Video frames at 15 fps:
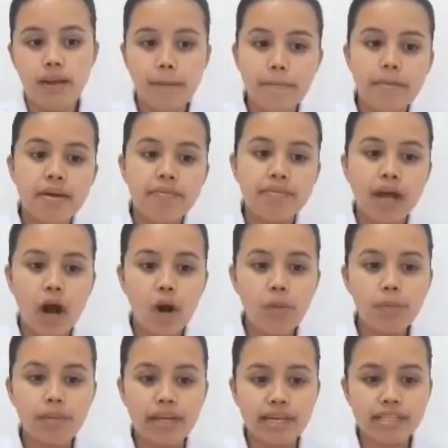Now,
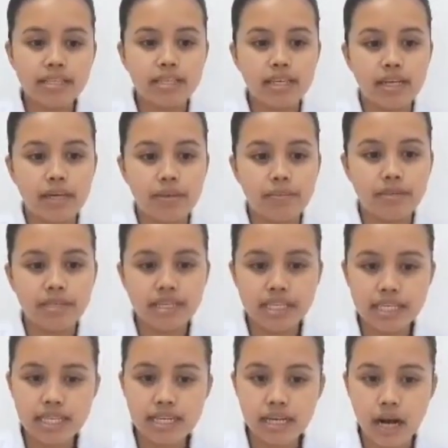place the medicine
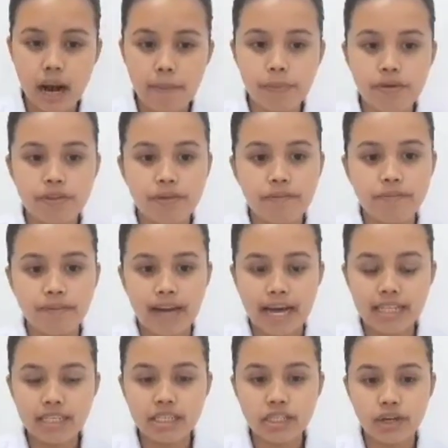cap on a flat
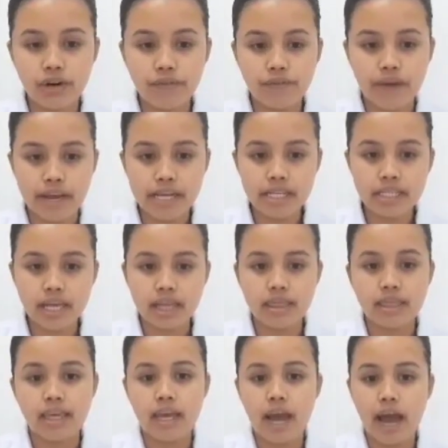surface at the
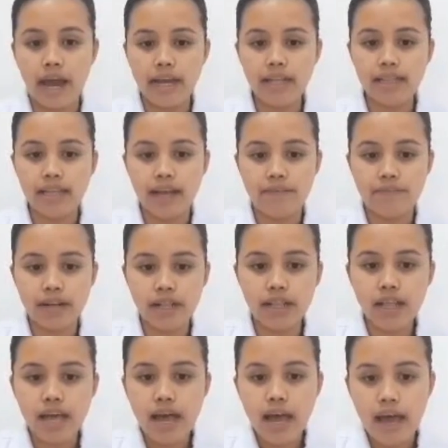eye level
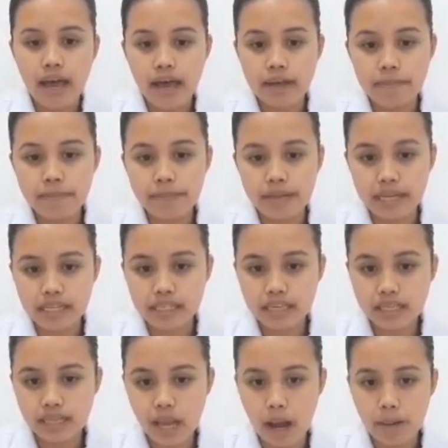and place the
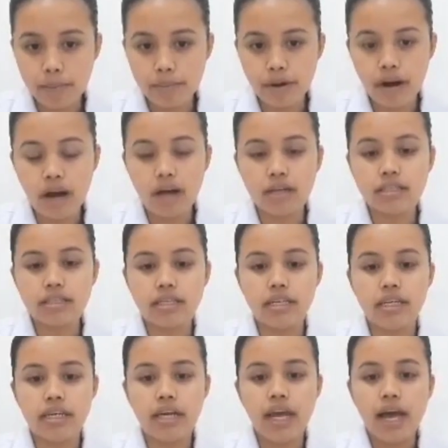thumb on
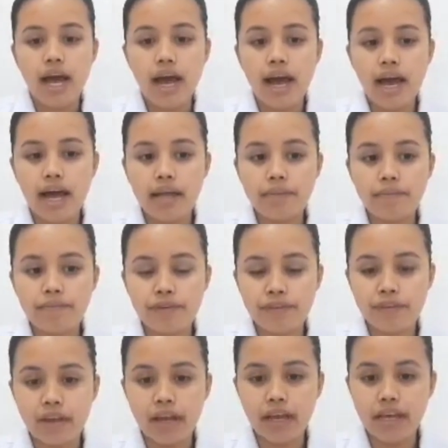the hand
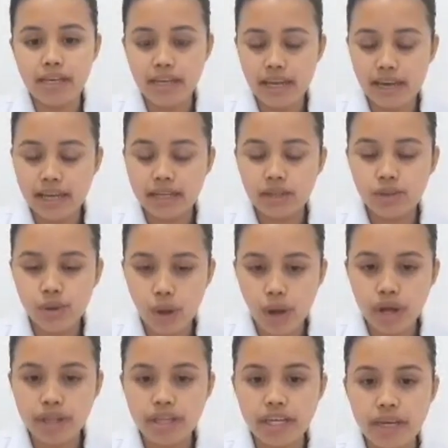
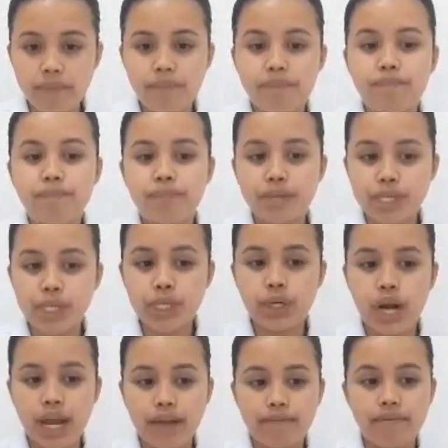on the
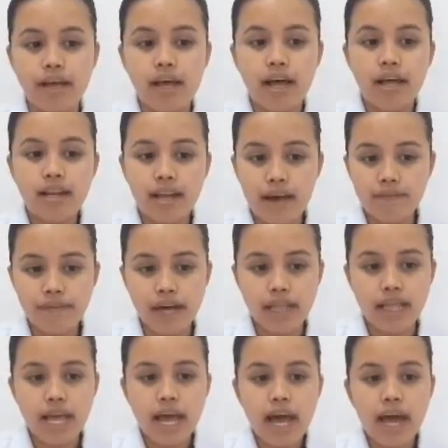prescribed level
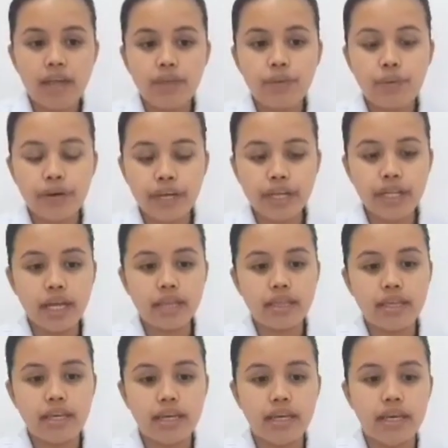and read at
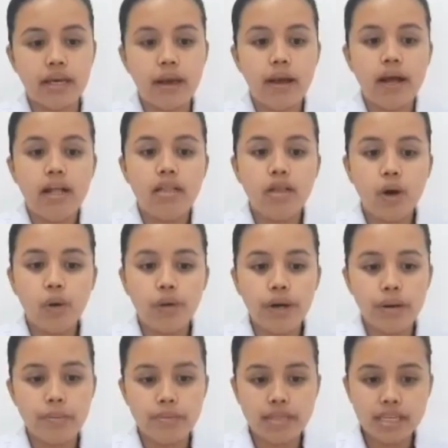the lower
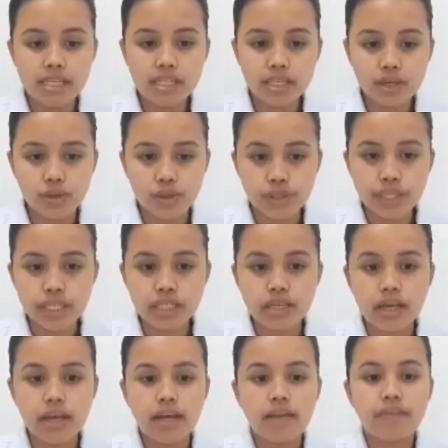meniscus.
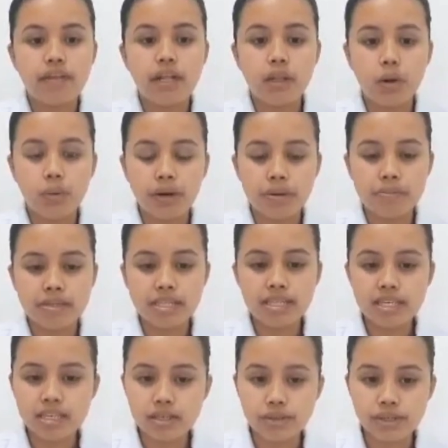The lower
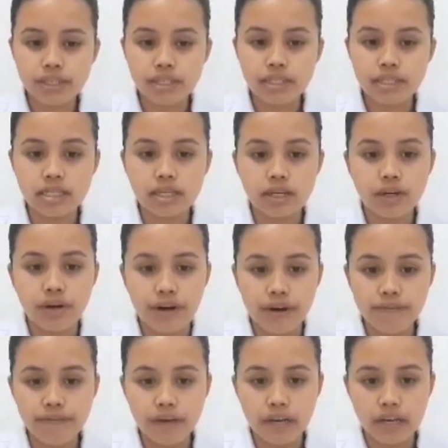meniscus is a curve
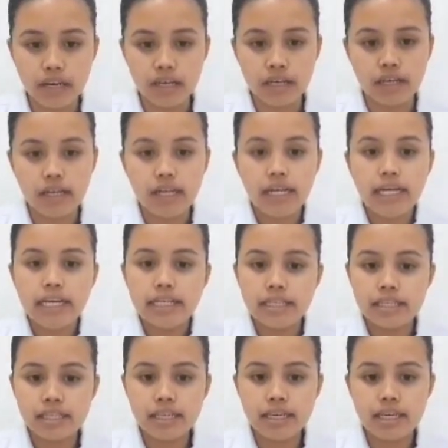in
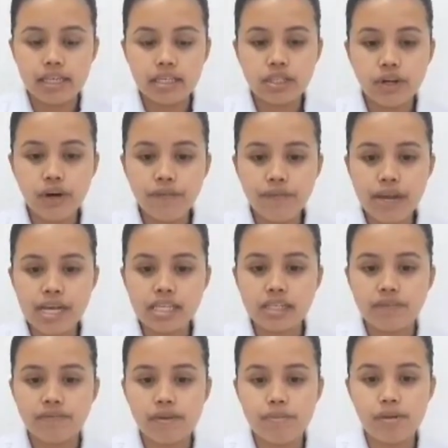the surface of
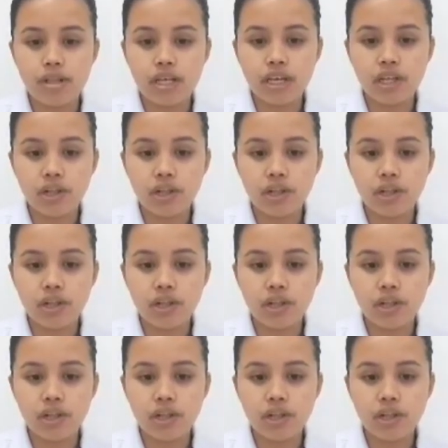the molecular